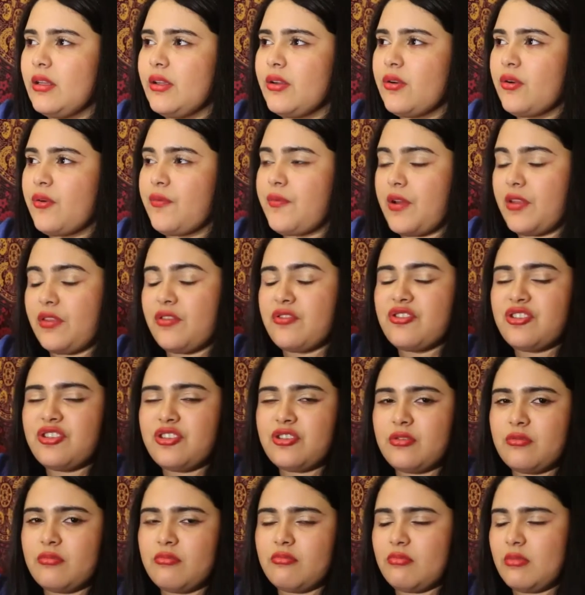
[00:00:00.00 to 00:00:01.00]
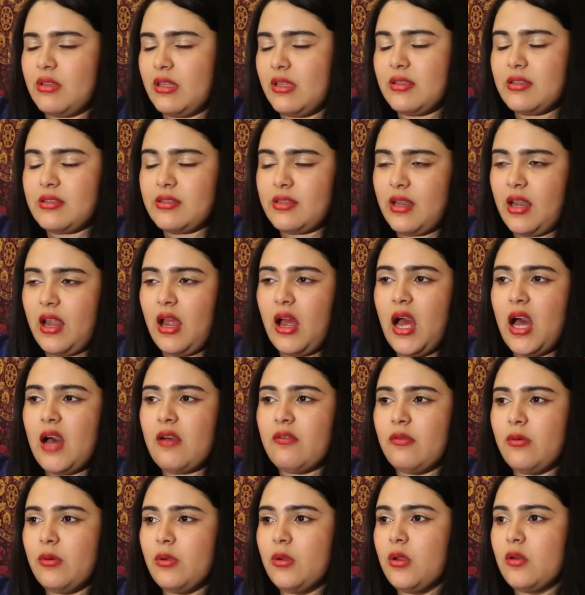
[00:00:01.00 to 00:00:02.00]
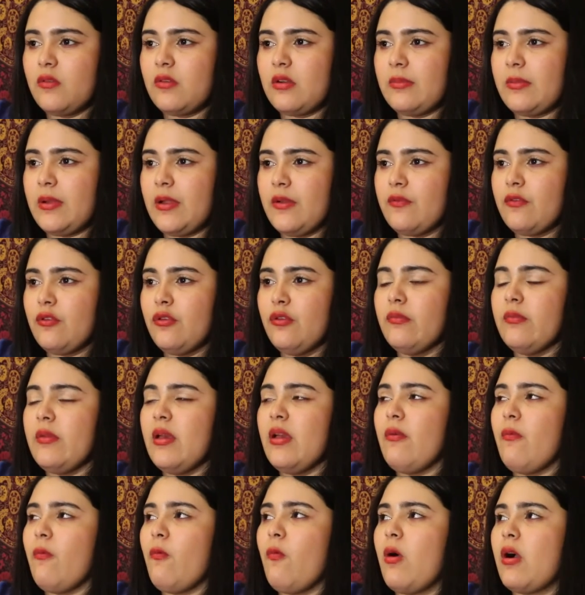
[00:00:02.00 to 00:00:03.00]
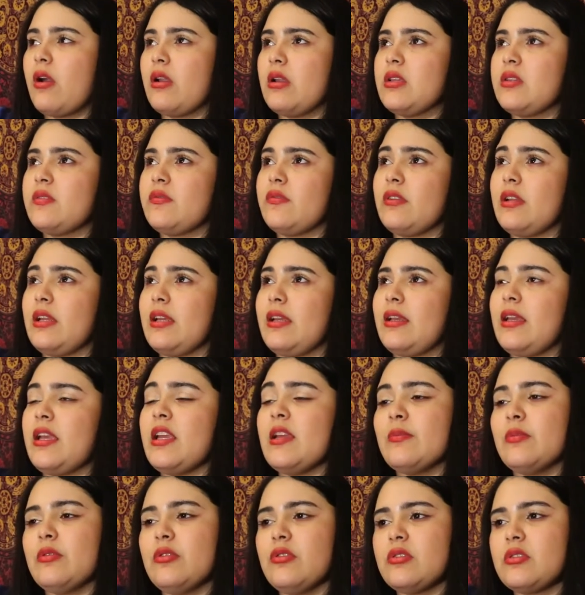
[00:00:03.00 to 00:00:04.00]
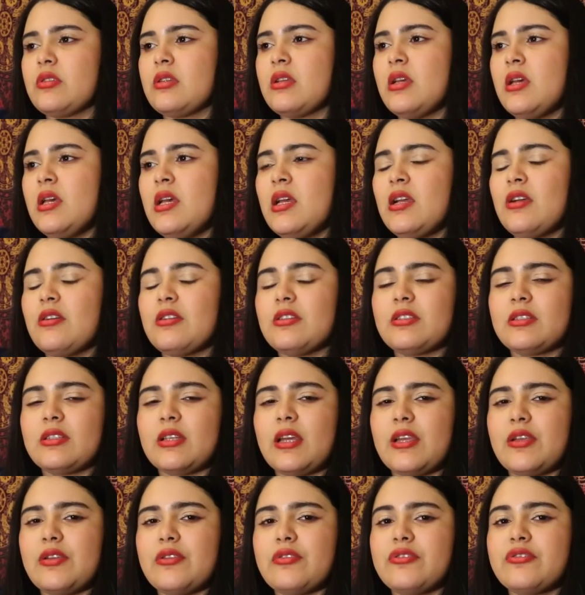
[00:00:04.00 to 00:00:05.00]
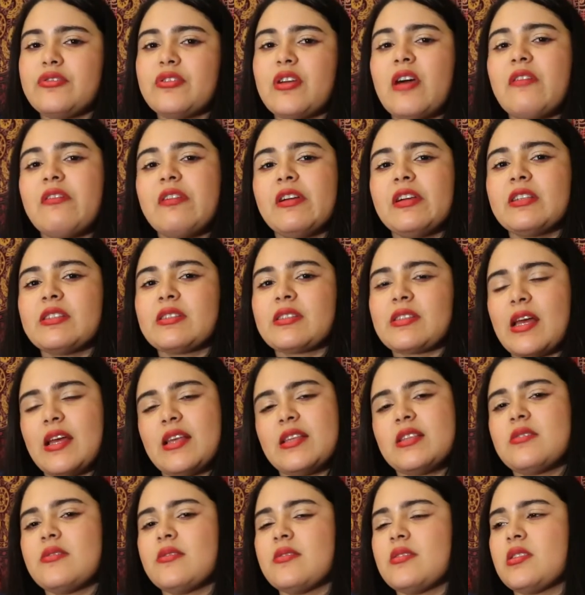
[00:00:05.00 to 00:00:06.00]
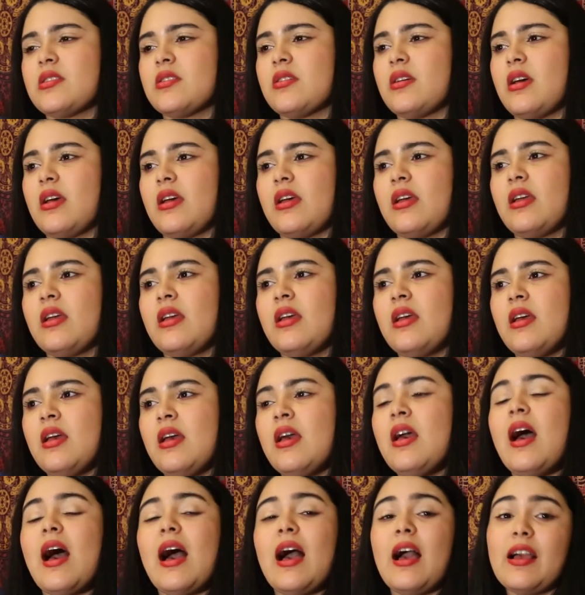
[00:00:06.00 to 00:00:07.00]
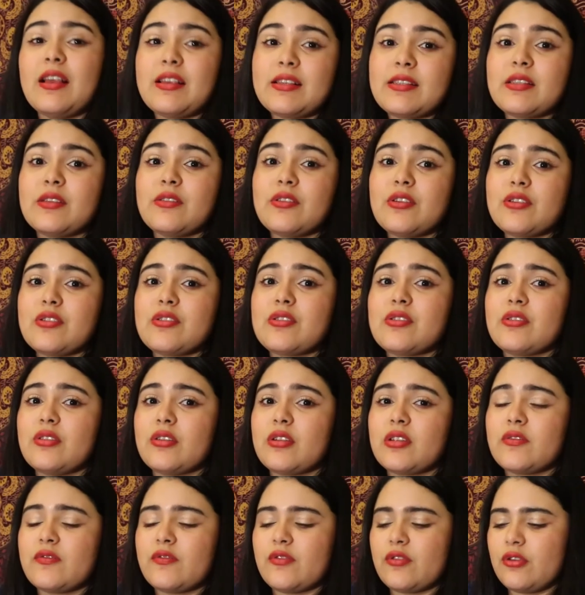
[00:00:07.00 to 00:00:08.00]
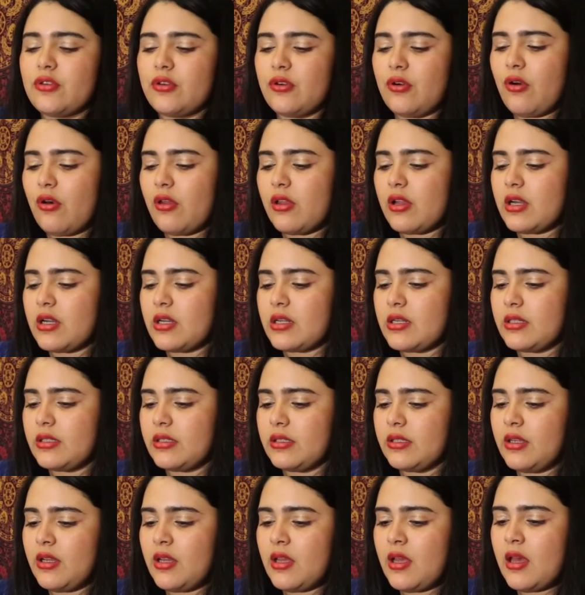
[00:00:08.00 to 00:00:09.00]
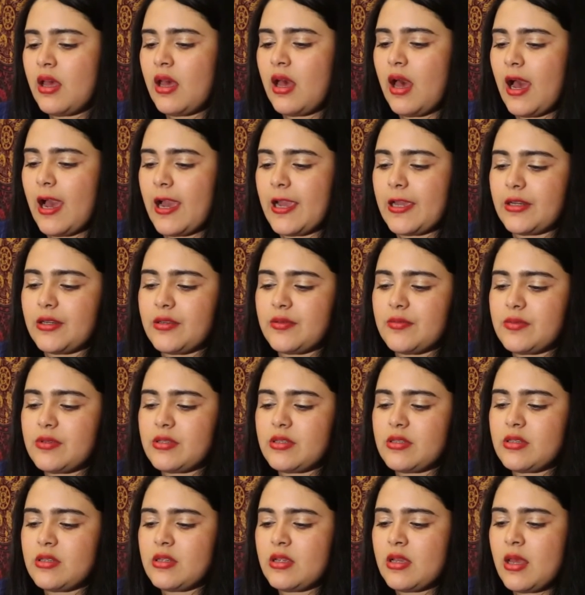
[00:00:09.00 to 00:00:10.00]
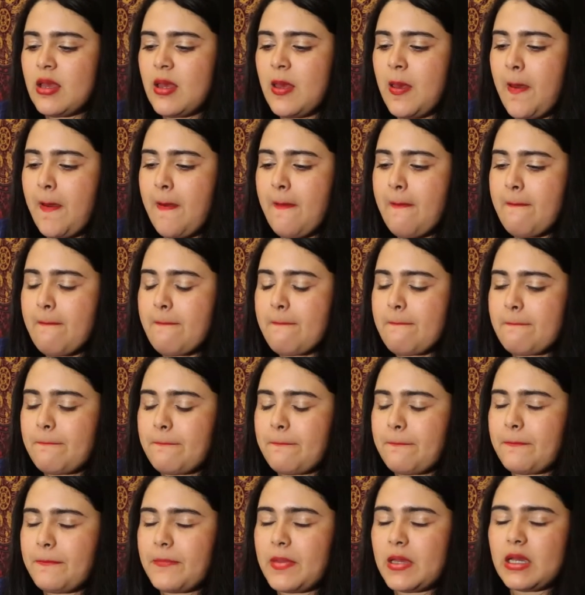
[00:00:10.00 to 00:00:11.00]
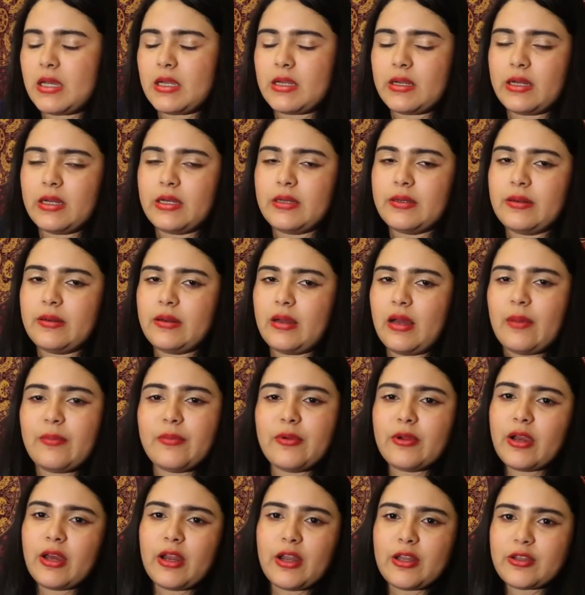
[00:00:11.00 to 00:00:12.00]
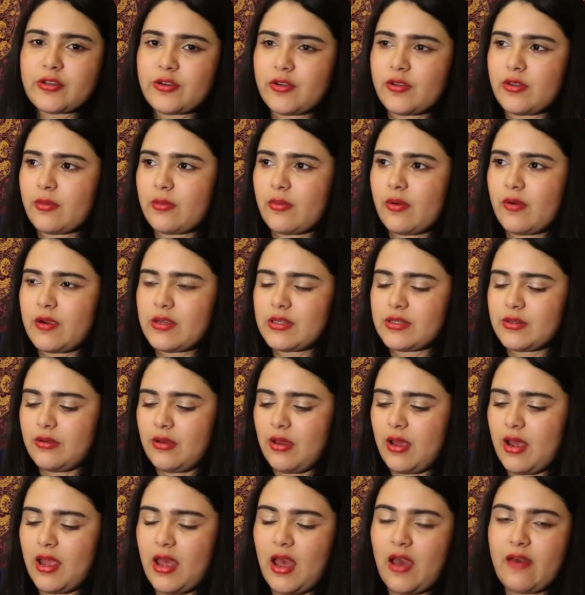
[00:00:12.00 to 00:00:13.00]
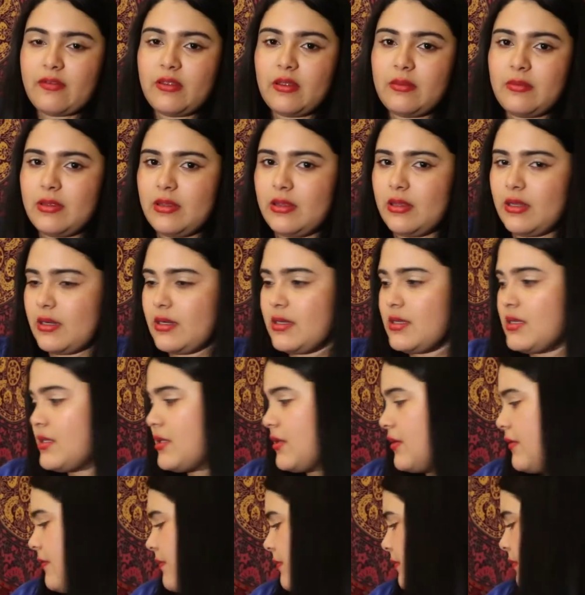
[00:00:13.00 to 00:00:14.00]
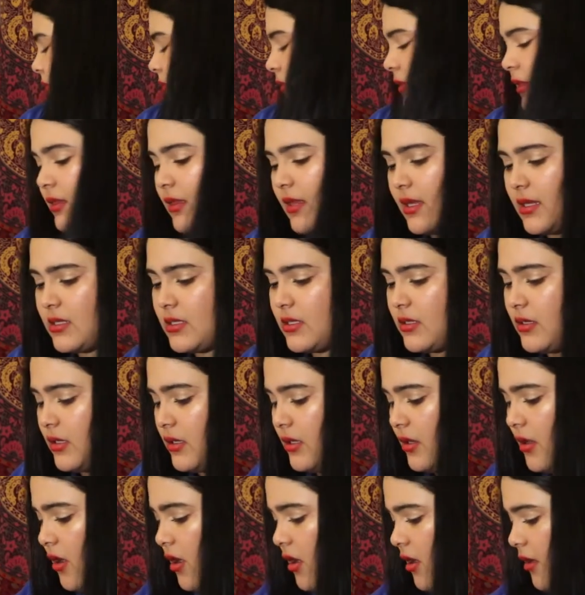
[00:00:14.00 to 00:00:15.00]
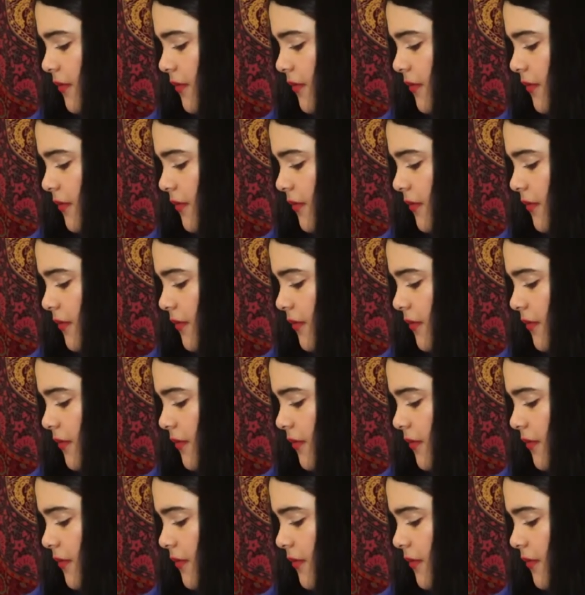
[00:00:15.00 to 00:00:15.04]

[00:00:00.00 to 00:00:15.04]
little random things that I have all over my room, and one is for like cables. Because I used to have a Samsung, so I still use those for other items. But I'm not going to throw them away, so I have them in there. So that's good.